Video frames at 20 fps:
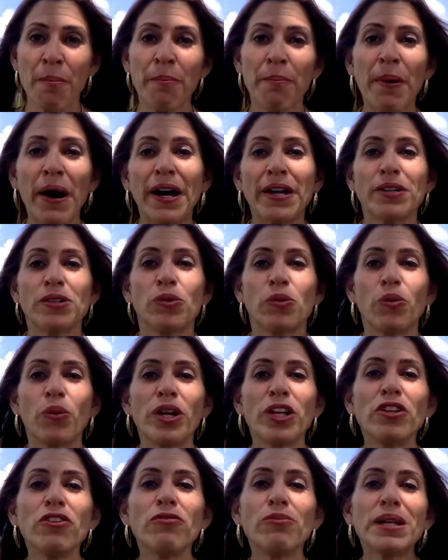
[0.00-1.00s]
but
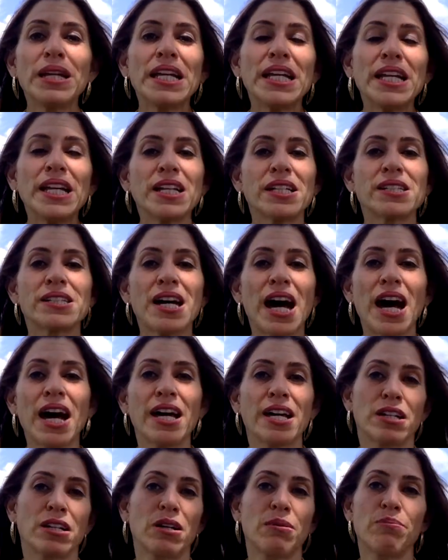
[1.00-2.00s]
when you've been eating a
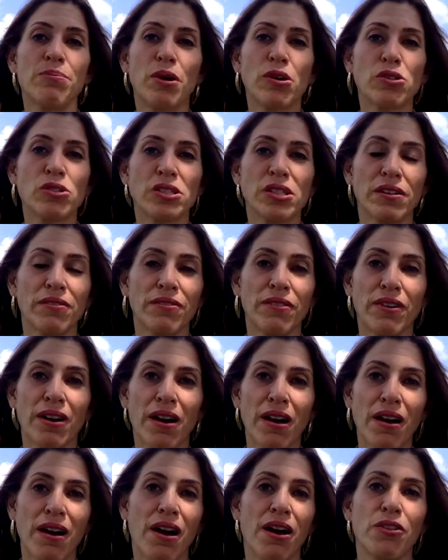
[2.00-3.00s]
diet composed of
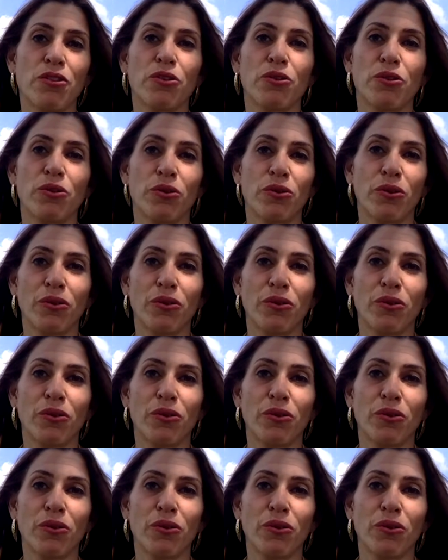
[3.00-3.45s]
either